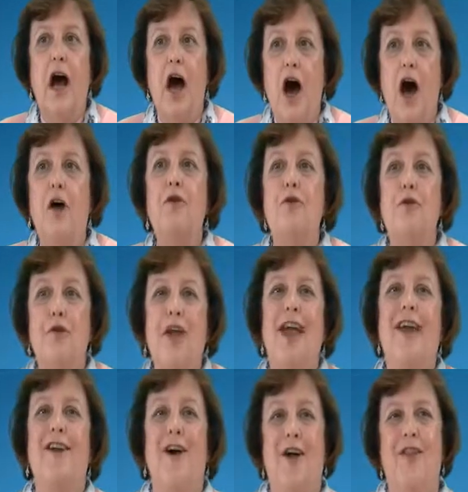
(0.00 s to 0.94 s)
other
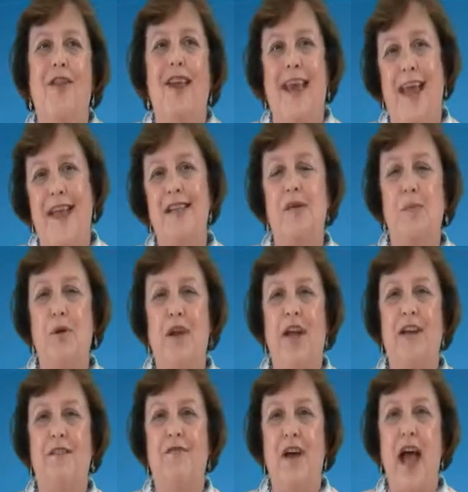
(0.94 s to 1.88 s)
than on the case
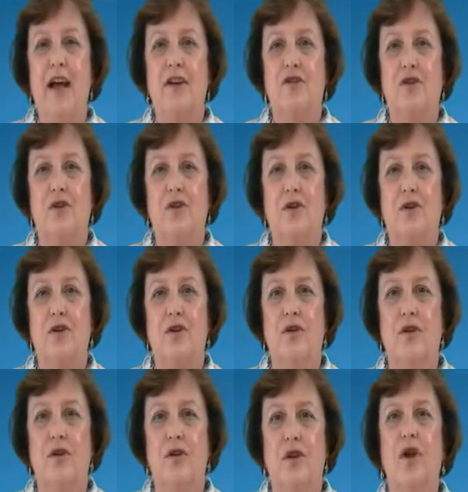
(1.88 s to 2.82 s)
plan factor,
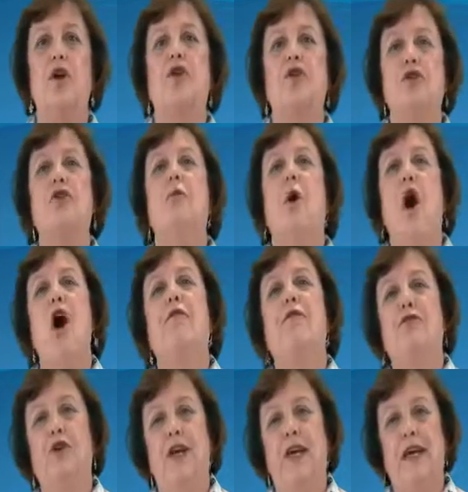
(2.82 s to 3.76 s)
to
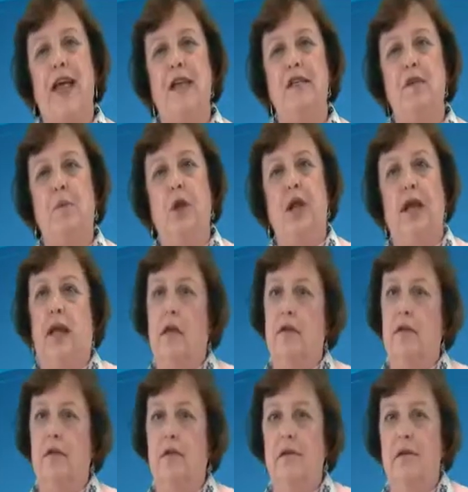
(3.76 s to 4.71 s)
offer a case plan
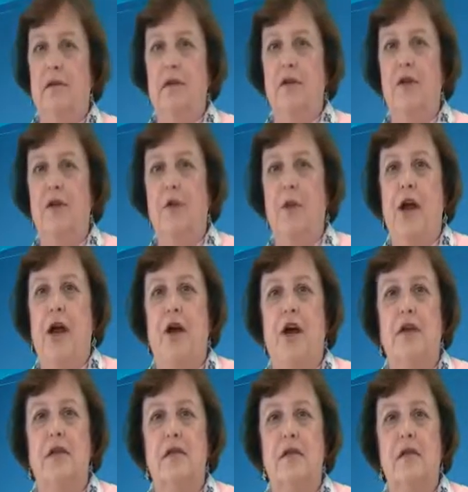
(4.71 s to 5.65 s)
to the
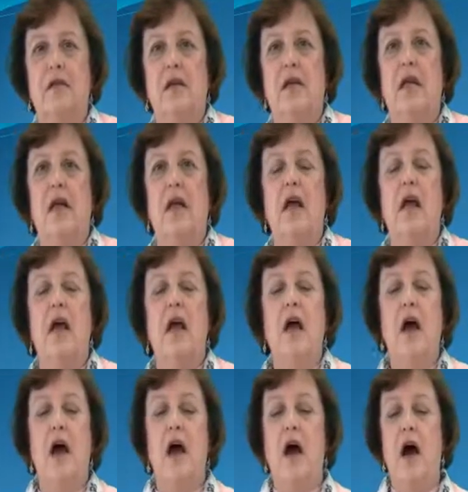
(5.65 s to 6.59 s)
parents.
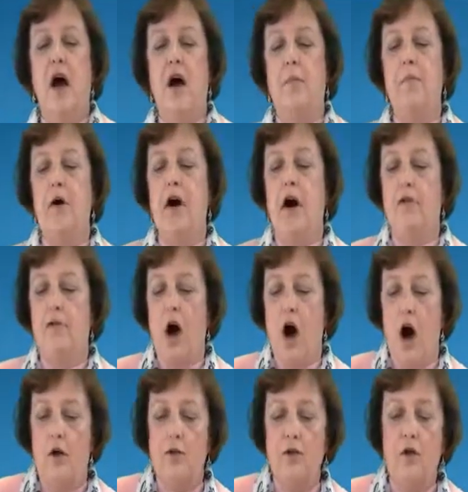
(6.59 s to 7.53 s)
Of
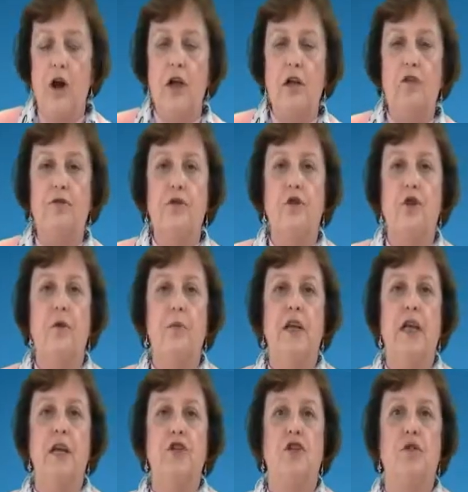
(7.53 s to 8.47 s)
all the grounds for
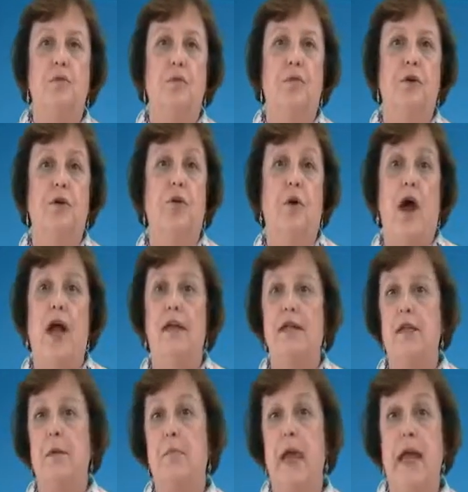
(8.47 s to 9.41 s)
termination of parental
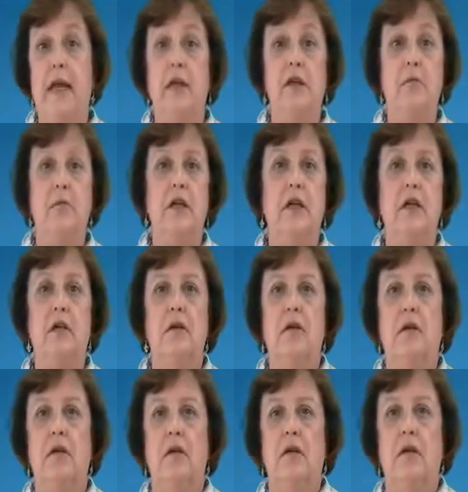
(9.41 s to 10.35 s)
rights, abandonment,
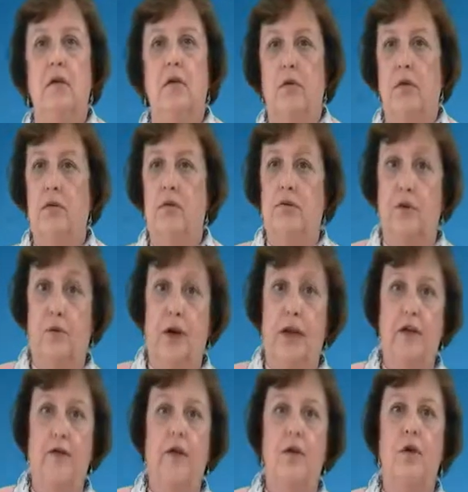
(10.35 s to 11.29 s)

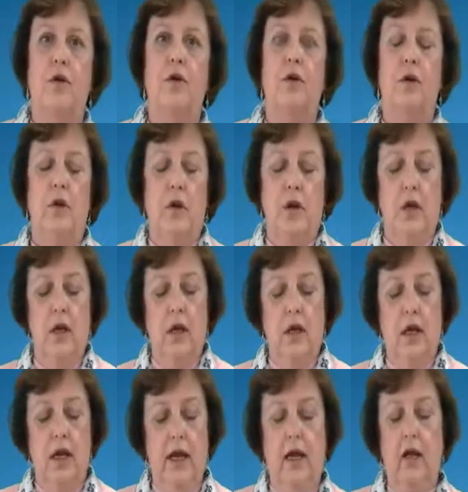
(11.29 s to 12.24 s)
surrender,
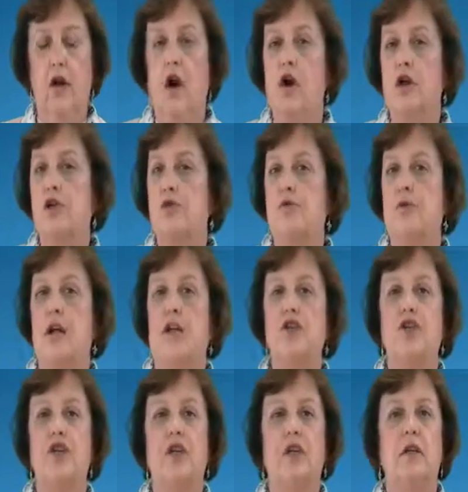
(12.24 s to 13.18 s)

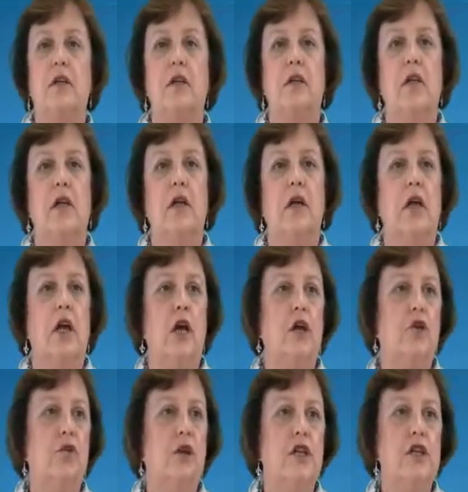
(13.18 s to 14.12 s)
incarceration,
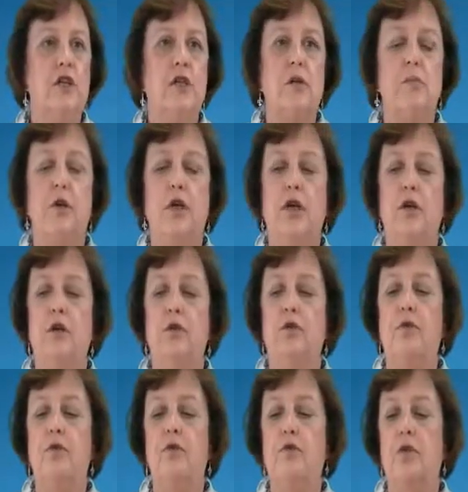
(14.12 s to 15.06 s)
egregious
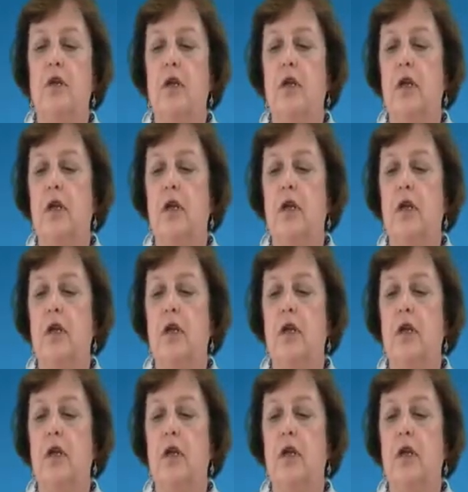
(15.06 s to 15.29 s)
abuse,